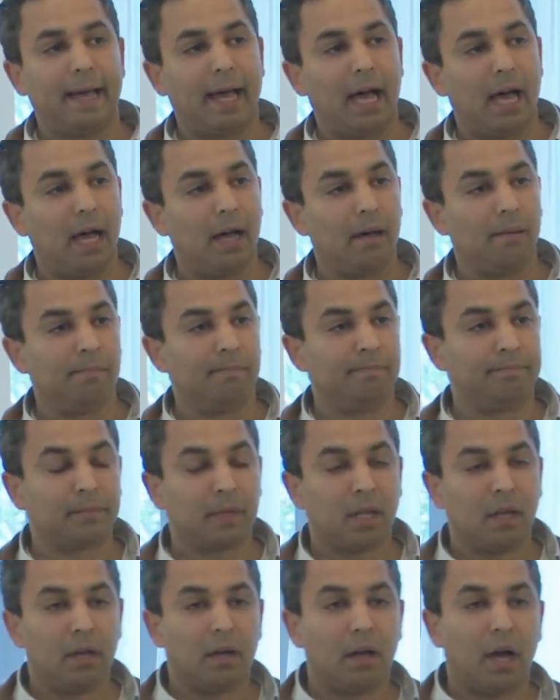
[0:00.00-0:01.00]

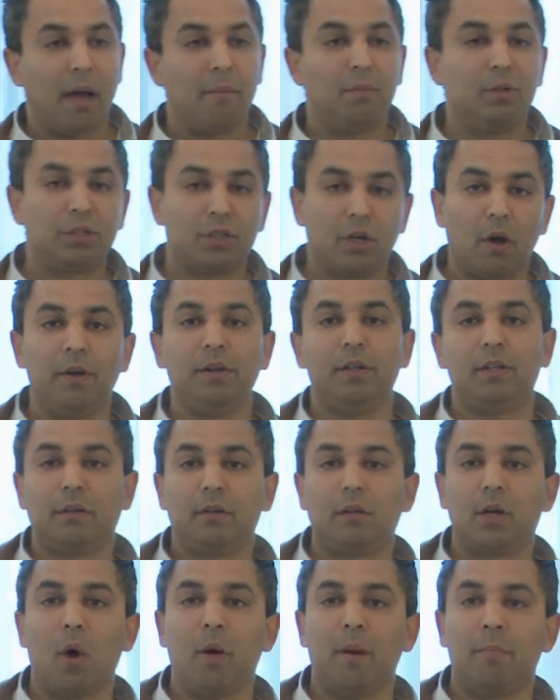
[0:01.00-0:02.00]
I was going
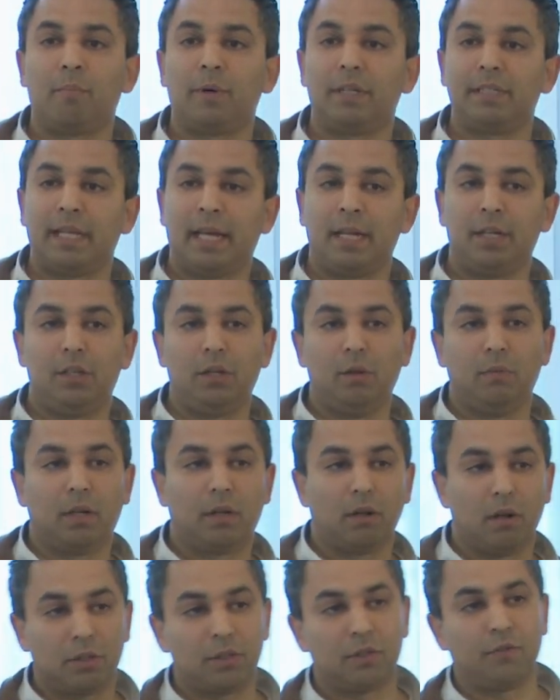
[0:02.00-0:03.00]
to go and present you
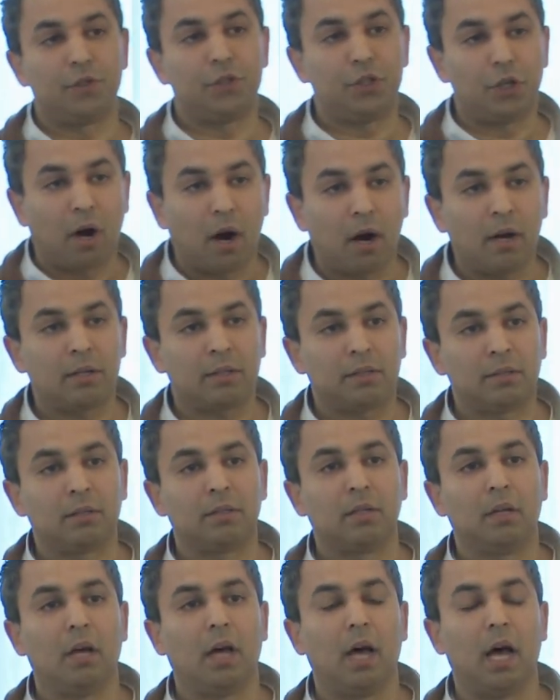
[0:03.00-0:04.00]
with lots of
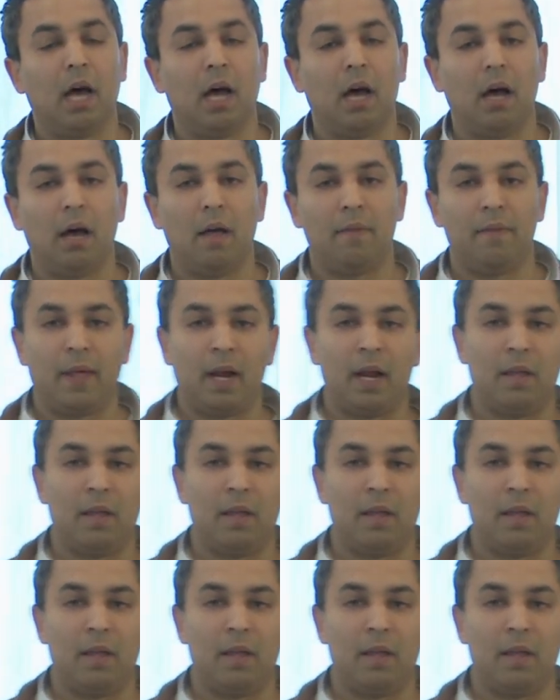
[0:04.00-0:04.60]
charts, and